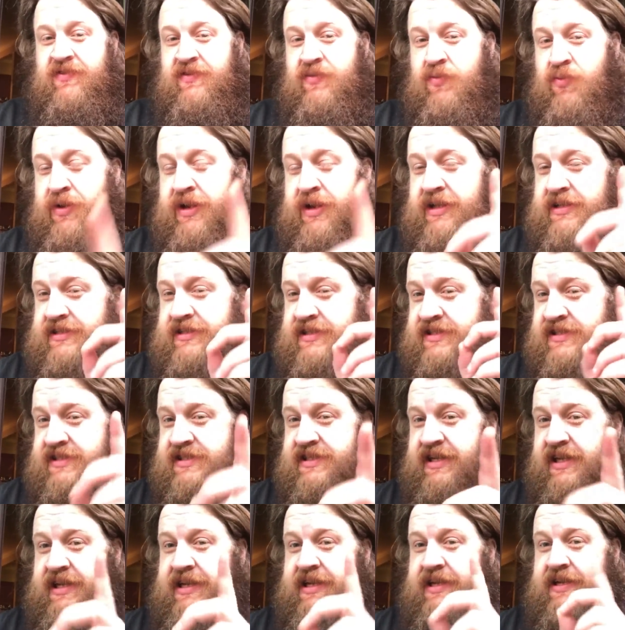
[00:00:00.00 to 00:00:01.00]
We get to
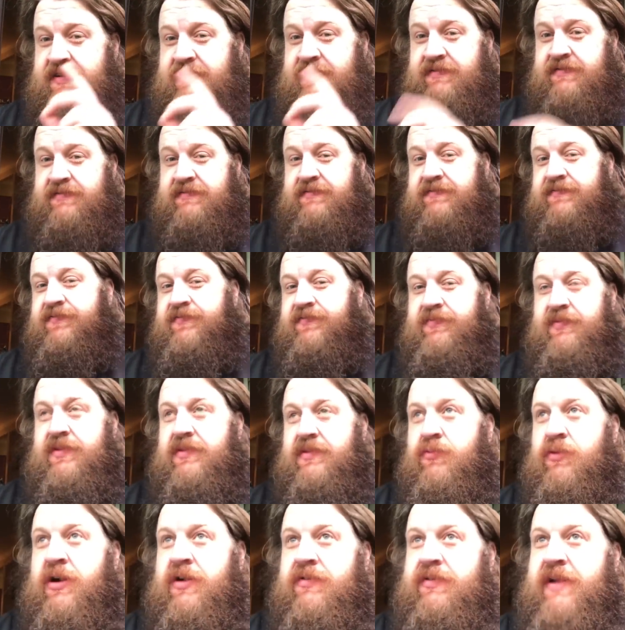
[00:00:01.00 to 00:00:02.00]
see it.
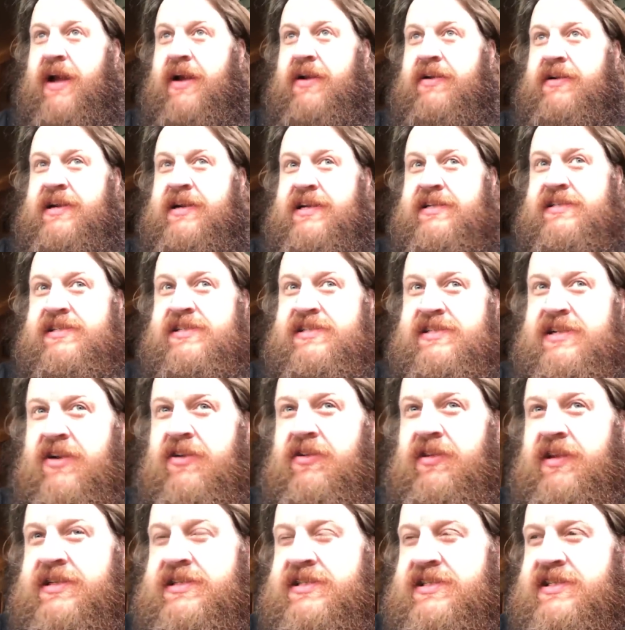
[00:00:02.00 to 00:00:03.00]
Well, not
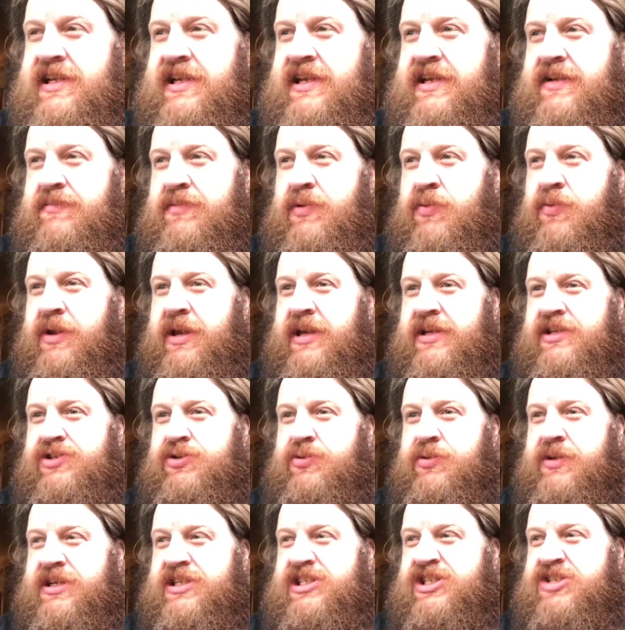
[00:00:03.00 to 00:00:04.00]
necessarily see it, but we get to
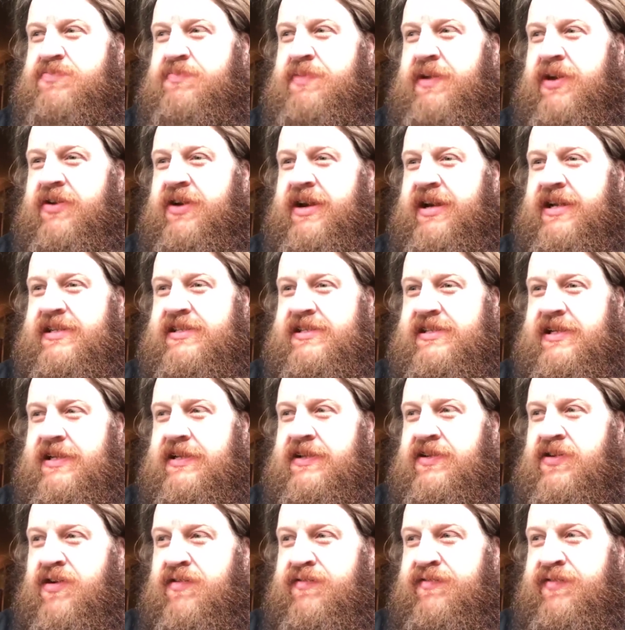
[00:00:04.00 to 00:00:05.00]
experience it
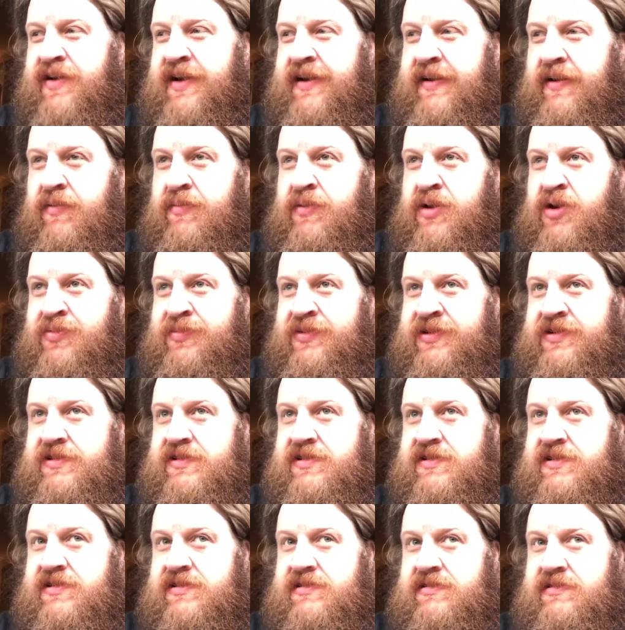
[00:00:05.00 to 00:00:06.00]
in our final
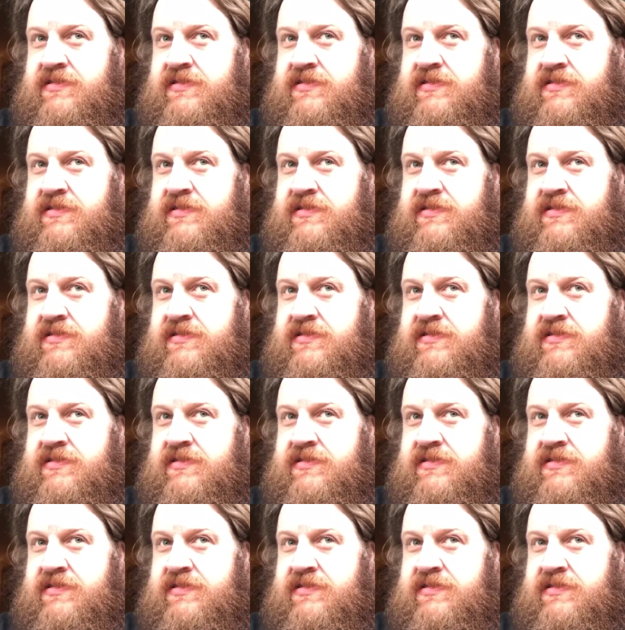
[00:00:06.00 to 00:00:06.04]
moments.